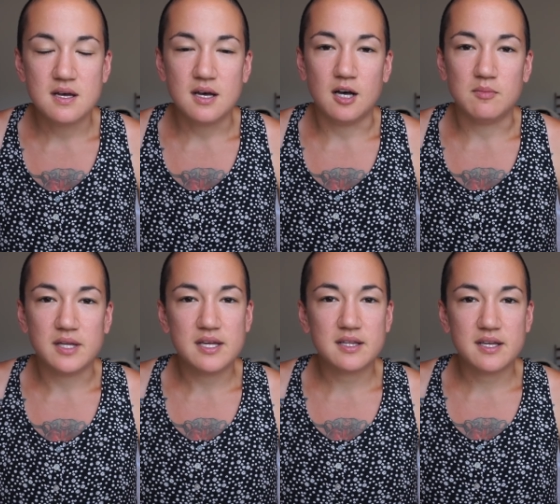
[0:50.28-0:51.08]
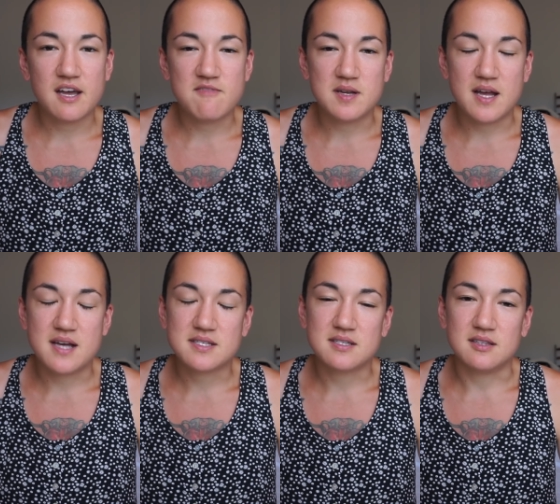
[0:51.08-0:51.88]
Lately I've been
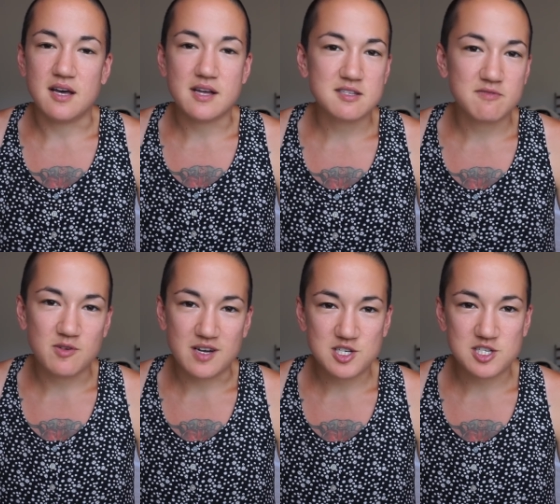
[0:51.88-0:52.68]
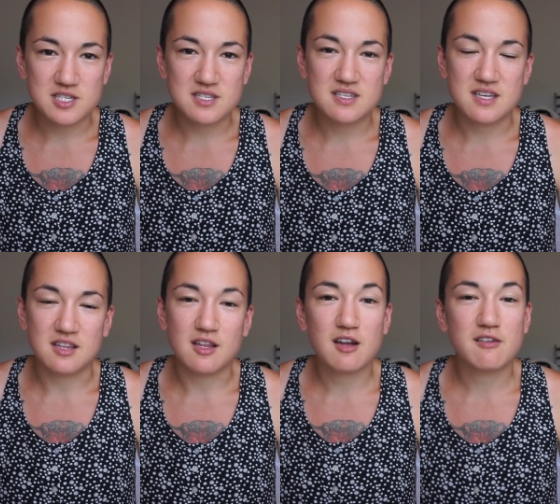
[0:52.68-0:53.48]
asked lots of questions, and
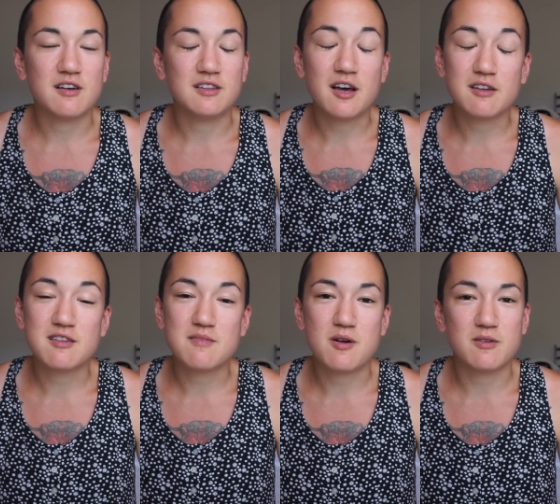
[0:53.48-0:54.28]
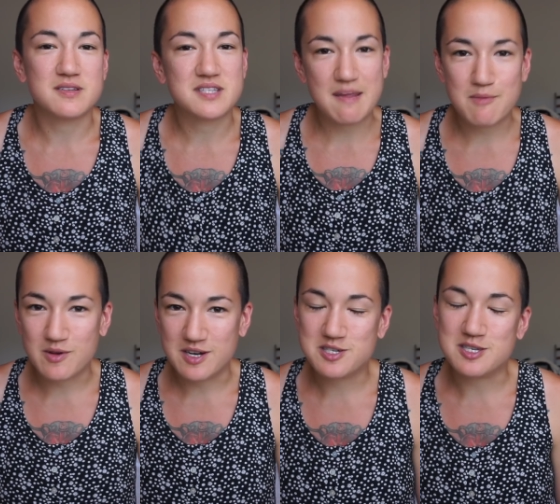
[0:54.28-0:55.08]
a lot of them are the same
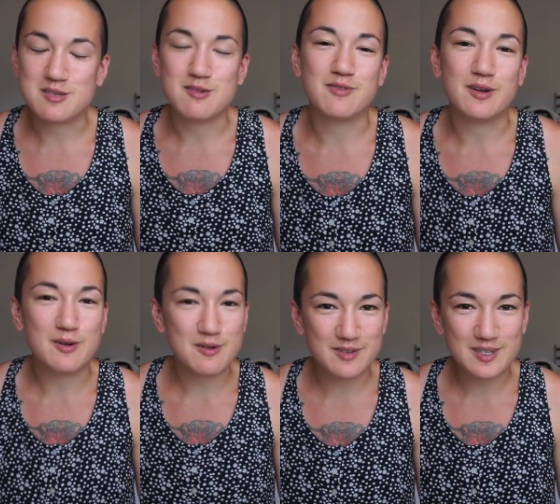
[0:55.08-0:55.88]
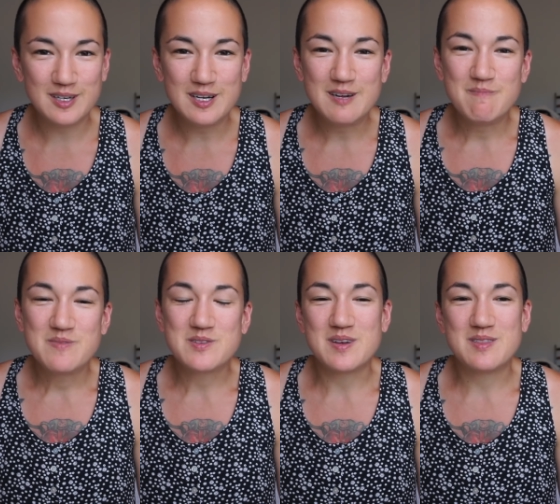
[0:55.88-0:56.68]
questions over and over.
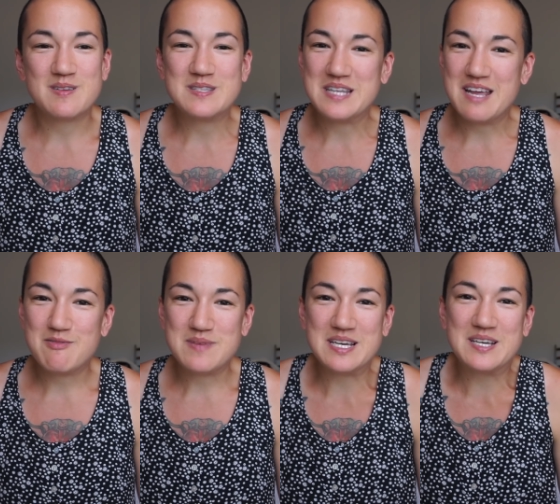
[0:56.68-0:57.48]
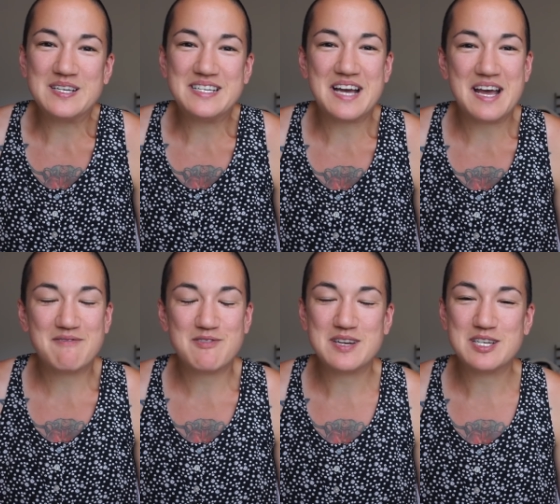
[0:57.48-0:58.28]
So I thought today would be a good time
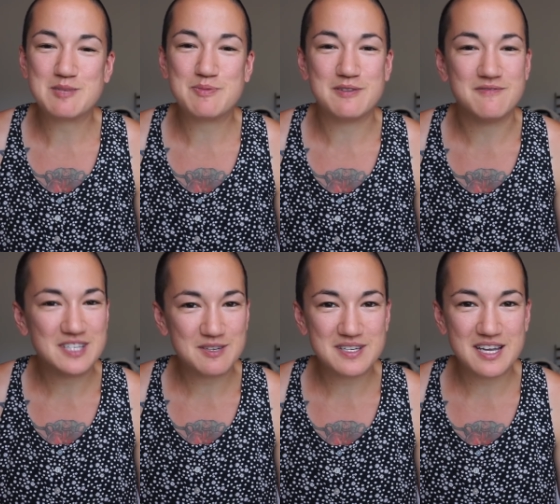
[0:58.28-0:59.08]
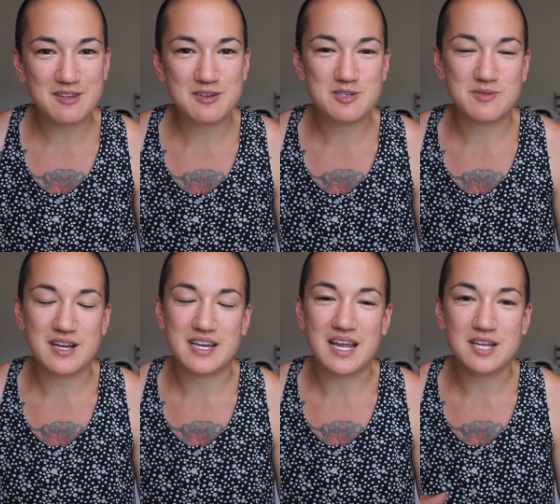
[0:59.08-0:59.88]
for me to just put a video together to where I
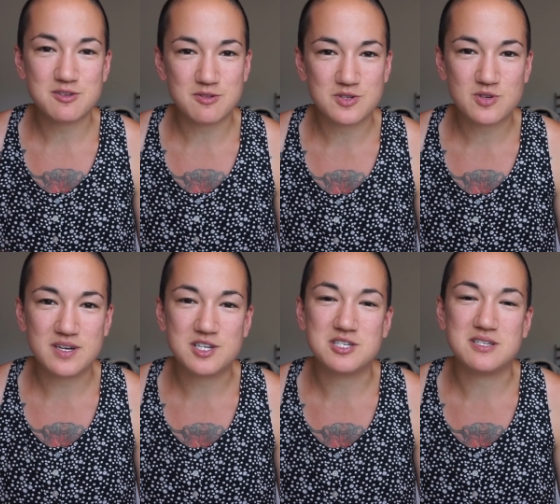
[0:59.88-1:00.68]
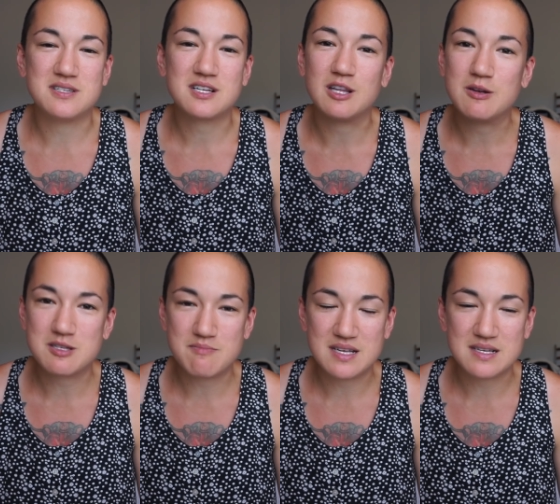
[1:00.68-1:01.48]
can answer those questions, clear
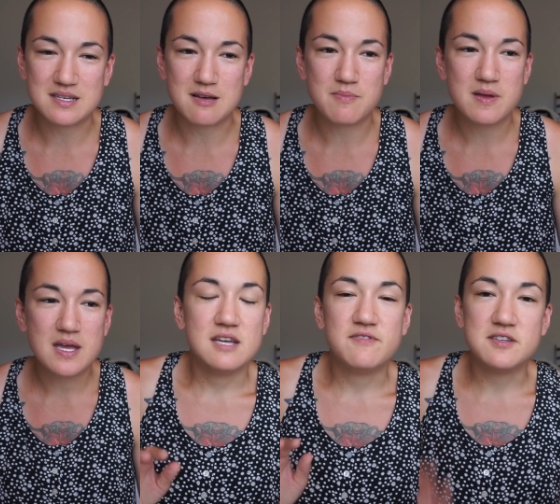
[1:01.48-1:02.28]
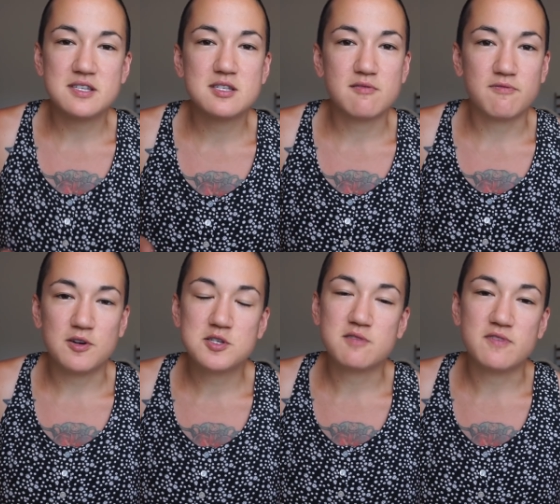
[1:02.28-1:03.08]
some things up. If this is the
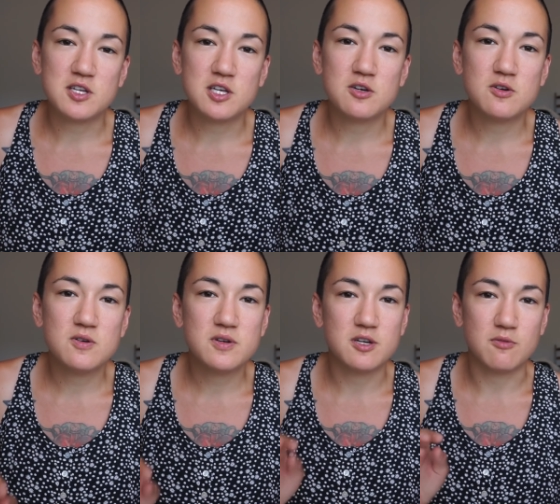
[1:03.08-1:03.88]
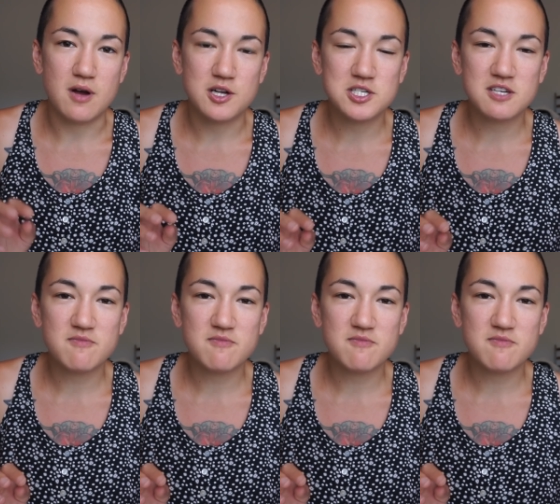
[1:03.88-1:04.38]
first video you're watching of